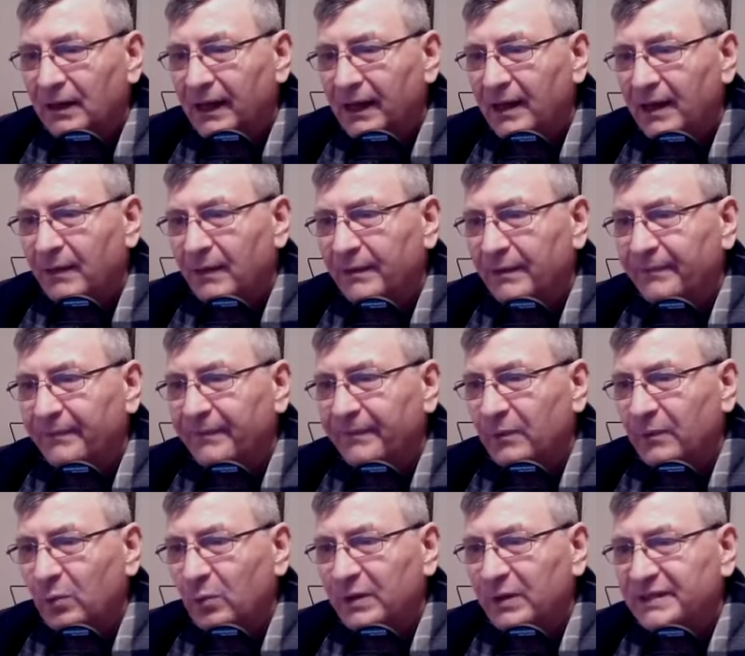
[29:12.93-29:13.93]
And now
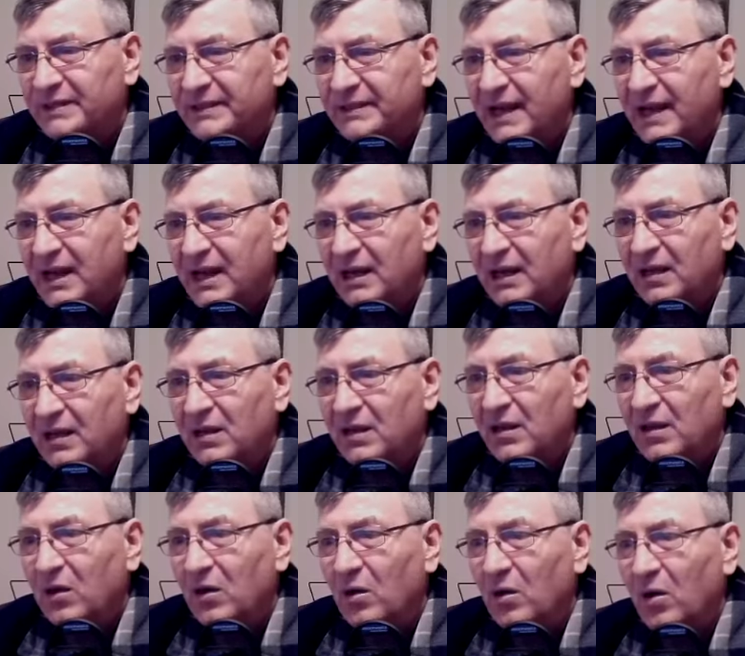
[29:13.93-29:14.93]
we say,
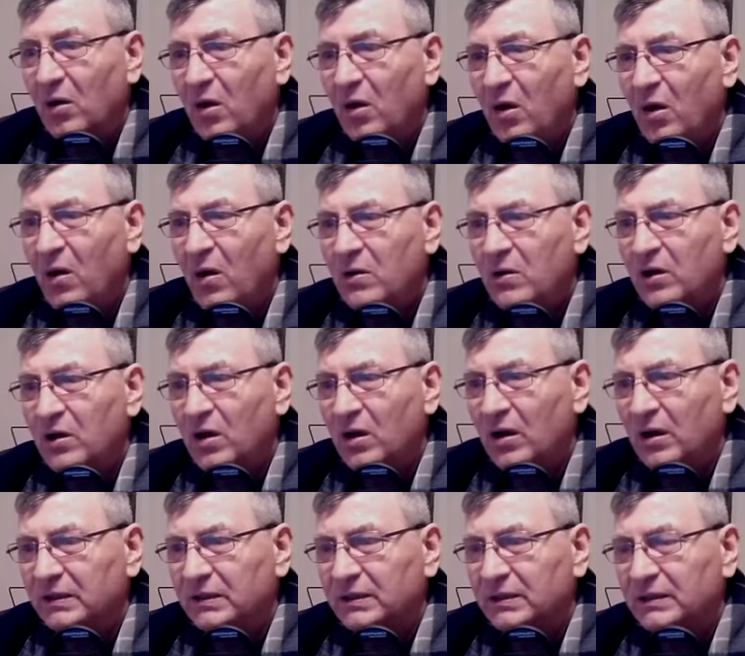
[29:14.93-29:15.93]
oh
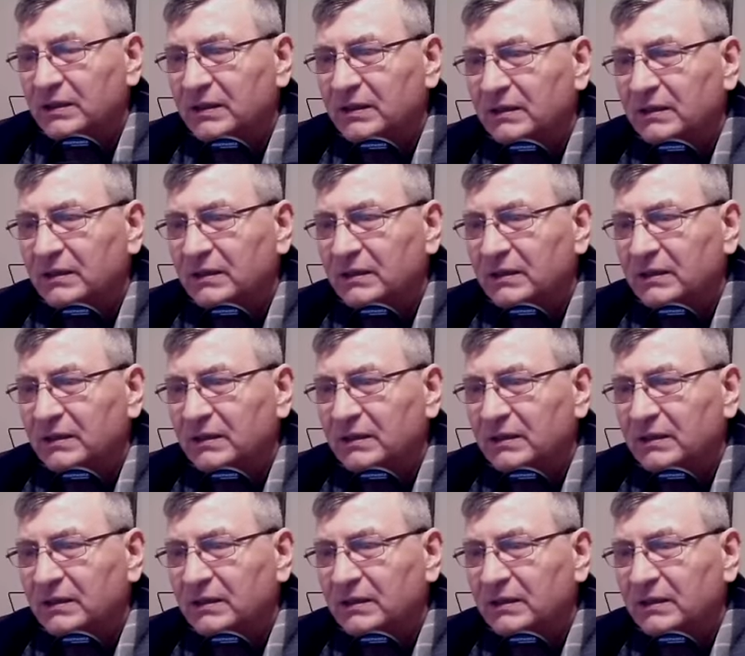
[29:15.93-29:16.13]
God,